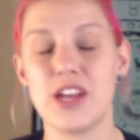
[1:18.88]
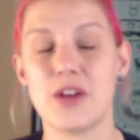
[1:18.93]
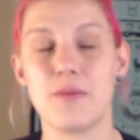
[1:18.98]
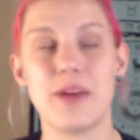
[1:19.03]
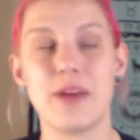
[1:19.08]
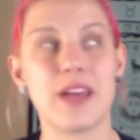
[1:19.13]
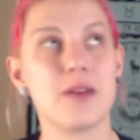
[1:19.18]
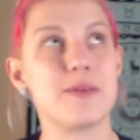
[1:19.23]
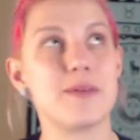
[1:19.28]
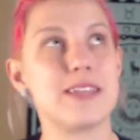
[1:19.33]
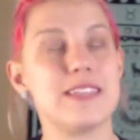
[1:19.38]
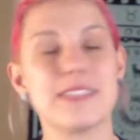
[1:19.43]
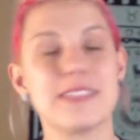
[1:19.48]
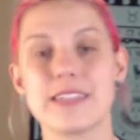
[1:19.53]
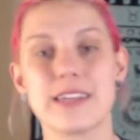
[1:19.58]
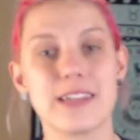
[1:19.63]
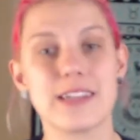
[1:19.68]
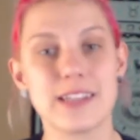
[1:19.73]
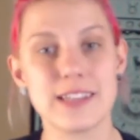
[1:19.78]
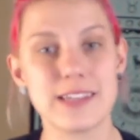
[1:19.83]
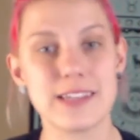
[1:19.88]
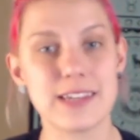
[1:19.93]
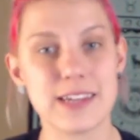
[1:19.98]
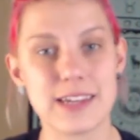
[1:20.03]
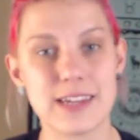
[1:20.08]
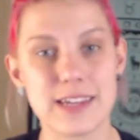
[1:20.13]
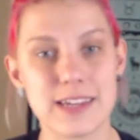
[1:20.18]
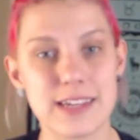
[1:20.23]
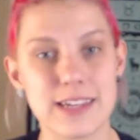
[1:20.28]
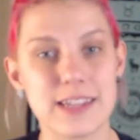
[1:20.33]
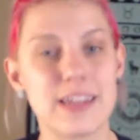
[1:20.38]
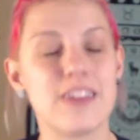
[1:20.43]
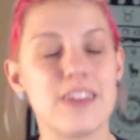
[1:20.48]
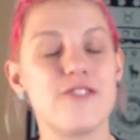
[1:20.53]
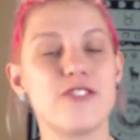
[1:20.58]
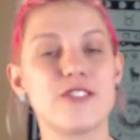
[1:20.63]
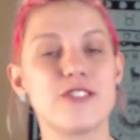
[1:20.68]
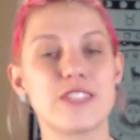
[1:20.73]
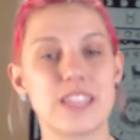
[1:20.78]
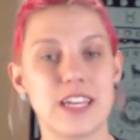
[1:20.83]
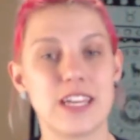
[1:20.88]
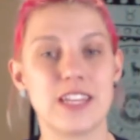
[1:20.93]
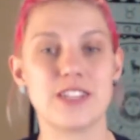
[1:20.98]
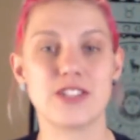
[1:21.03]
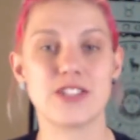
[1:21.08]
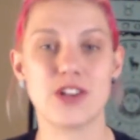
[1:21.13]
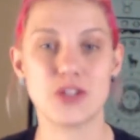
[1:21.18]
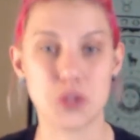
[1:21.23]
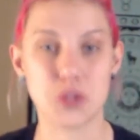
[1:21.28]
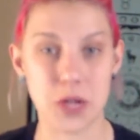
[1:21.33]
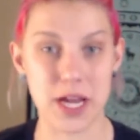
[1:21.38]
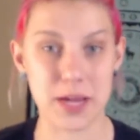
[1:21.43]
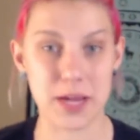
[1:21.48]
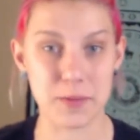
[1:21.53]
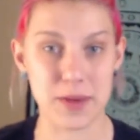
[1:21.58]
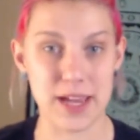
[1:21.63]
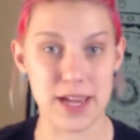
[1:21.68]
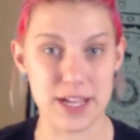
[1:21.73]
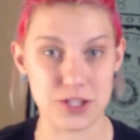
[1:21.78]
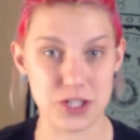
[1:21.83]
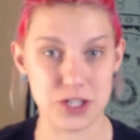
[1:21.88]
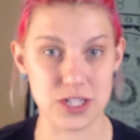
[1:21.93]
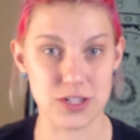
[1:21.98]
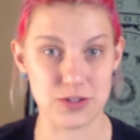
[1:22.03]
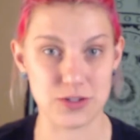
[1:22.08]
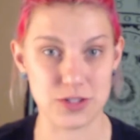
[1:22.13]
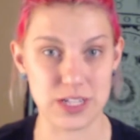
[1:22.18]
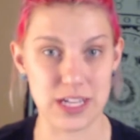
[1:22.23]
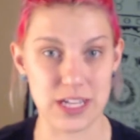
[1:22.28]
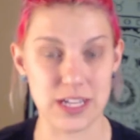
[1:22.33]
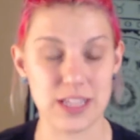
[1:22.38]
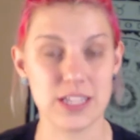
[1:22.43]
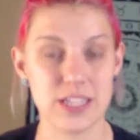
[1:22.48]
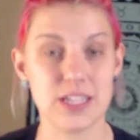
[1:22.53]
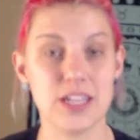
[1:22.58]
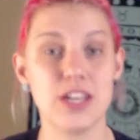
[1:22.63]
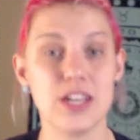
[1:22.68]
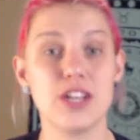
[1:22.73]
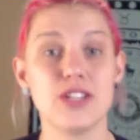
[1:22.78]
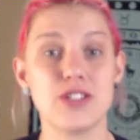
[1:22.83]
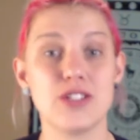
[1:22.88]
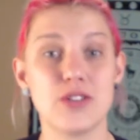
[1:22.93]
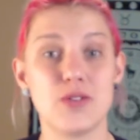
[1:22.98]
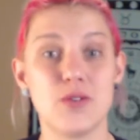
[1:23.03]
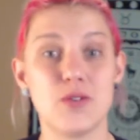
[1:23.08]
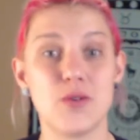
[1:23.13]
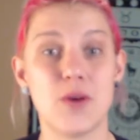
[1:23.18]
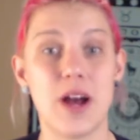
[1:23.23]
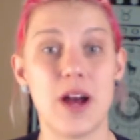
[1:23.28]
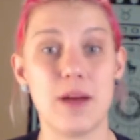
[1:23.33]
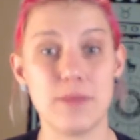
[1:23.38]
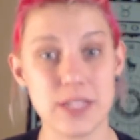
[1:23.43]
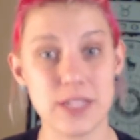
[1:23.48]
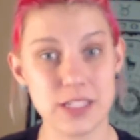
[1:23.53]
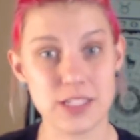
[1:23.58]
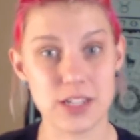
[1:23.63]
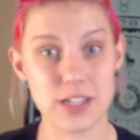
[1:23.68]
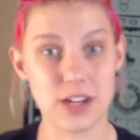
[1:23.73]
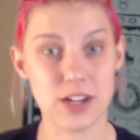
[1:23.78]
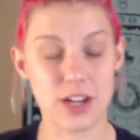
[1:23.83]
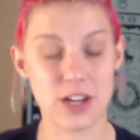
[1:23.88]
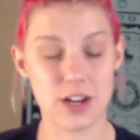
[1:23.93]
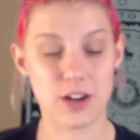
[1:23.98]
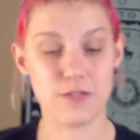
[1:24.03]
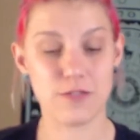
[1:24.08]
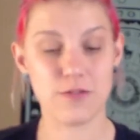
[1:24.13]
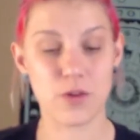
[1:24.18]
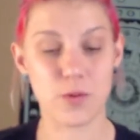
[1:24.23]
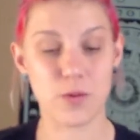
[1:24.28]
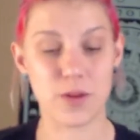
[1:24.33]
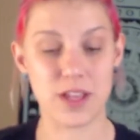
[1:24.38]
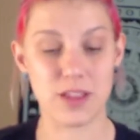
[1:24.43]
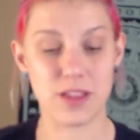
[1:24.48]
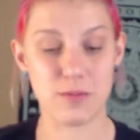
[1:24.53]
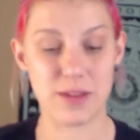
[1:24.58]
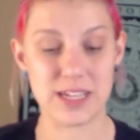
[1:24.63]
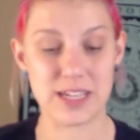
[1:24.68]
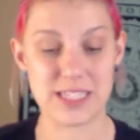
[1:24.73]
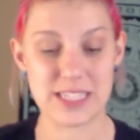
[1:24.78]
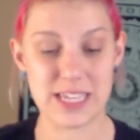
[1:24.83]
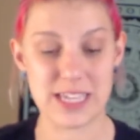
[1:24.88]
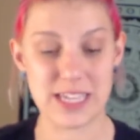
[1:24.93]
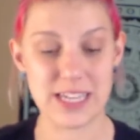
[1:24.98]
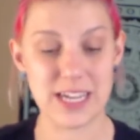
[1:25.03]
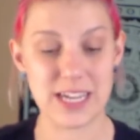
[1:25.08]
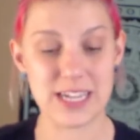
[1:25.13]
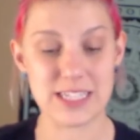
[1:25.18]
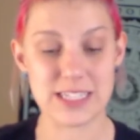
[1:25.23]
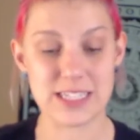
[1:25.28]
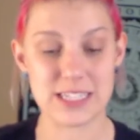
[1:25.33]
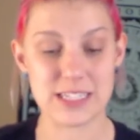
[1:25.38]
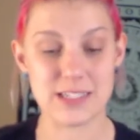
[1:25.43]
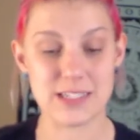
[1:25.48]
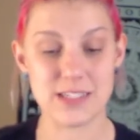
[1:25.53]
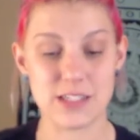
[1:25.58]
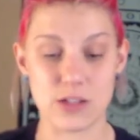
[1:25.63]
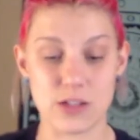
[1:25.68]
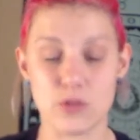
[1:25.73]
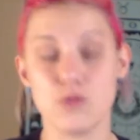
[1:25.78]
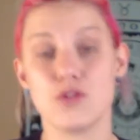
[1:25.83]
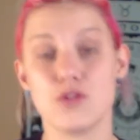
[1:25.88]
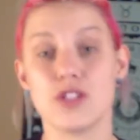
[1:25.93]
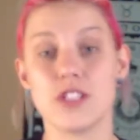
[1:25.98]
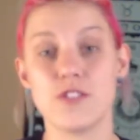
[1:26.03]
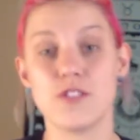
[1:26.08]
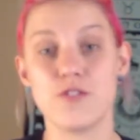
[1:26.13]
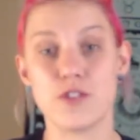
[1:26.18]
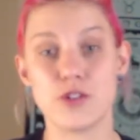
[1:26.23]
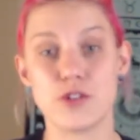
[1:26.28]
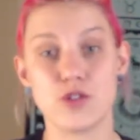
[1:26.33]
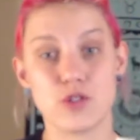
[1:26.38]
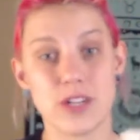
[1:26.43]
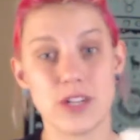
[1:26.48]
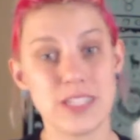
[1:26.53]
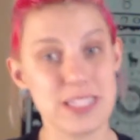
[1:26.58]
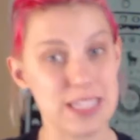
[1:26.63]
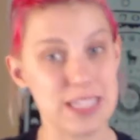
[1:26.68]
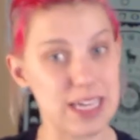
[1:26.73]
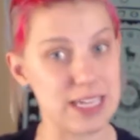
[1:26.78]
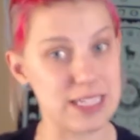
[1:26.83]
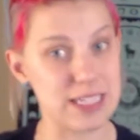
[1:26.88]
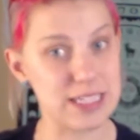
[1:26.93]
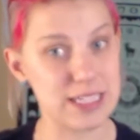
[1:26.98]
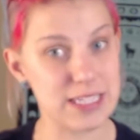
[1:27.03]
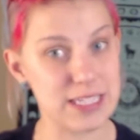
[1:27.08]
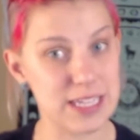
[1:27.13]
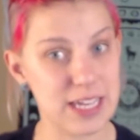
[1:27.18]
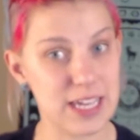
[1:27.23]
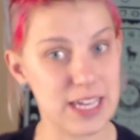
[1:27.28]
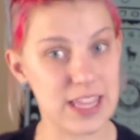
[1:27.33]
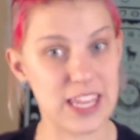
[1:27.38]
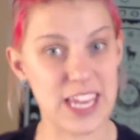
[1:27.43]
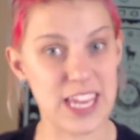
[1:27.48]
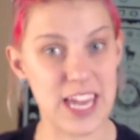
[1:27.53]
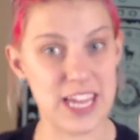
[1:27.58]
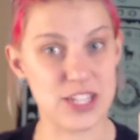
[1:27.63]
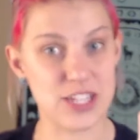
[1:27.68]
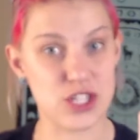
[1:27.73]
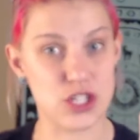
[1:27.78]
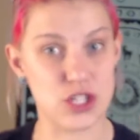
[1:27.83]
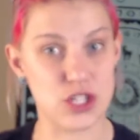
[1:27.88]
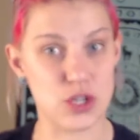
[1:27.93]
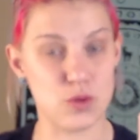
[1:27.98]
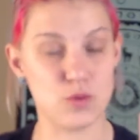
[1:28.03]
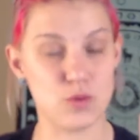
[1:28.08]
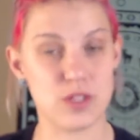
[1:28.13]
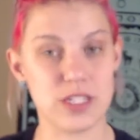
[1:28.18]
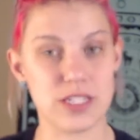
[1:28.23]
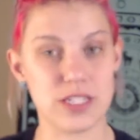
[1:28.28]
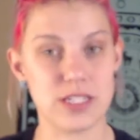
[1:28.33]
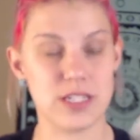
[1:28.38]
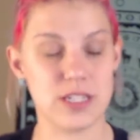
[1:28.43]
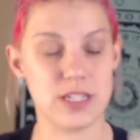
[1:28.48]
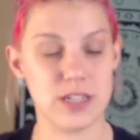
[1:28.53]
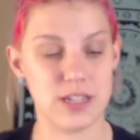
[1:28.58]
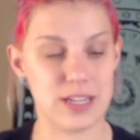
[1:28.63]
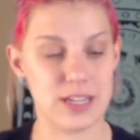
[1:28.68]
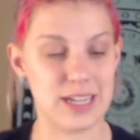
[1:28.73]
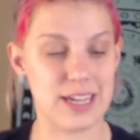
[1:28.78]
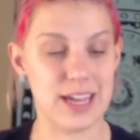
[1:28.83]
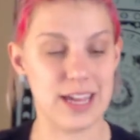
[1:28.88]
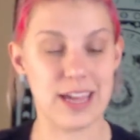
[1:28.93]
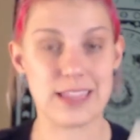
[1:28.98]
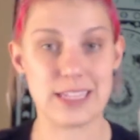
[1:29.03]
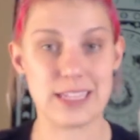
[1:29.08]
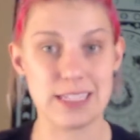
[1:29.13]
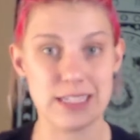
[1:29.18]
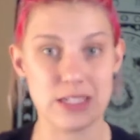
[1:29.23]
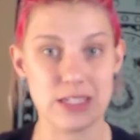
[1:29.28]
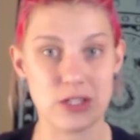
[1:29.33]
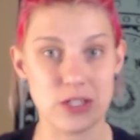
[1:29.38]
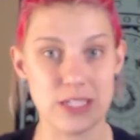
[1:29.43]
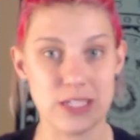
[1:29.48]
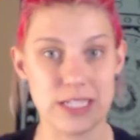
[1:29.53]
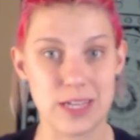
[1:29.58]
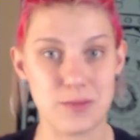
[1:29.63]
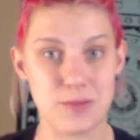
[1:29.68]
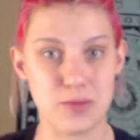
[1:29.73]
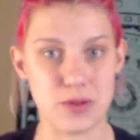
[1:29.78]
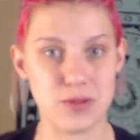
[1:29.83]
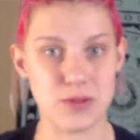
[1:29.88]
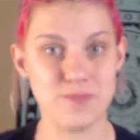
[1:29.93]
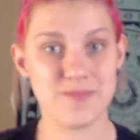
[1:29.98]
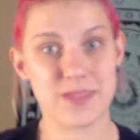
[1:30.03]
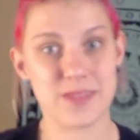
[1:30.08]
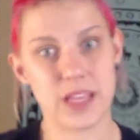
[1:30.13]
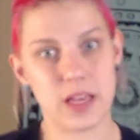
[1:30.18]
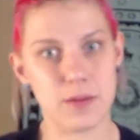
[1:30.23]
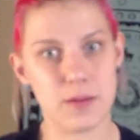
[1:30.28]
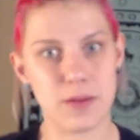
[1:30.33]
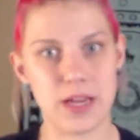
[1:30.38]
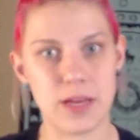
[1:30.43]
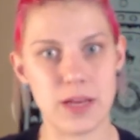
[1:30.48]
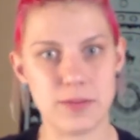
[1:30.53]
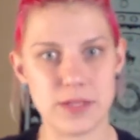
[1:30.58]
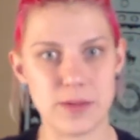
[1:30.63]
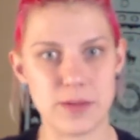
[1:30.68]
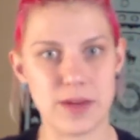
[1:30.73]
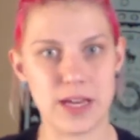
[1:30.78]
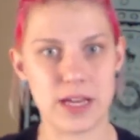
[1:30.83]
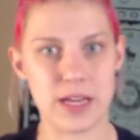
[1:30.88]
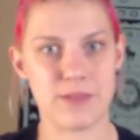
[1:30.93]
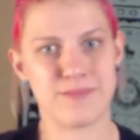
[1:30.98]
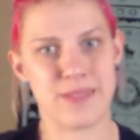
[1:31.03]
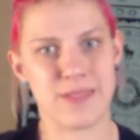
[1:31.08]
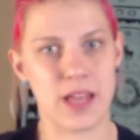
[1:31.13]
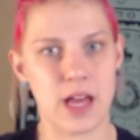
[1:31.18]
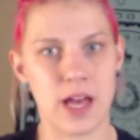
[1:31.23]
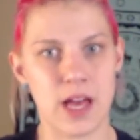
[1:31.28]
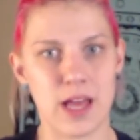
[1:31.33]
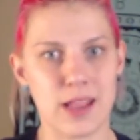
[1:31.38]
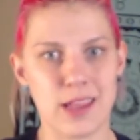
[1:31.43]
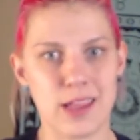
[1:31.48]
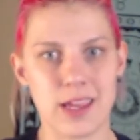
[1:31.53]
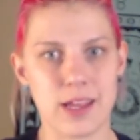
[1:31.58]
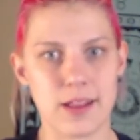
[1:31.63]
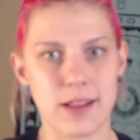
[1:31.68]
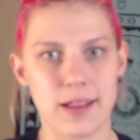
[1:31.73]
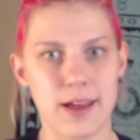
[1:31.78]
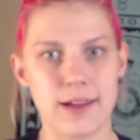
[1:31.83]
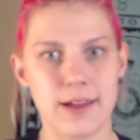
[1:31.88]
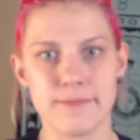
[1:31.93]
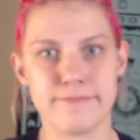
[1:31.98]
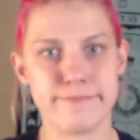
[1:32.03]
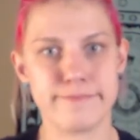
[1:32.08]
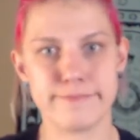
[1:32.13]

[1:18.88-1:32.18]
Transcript: Your makeup isn't going to look good if your skin is all dry and patchy underneath. So I'm going to start off with my Skyn Iceland Solutions for Stressed Skins, the Antidote. I got this little sample in my Ipsy bag. I like it a lot.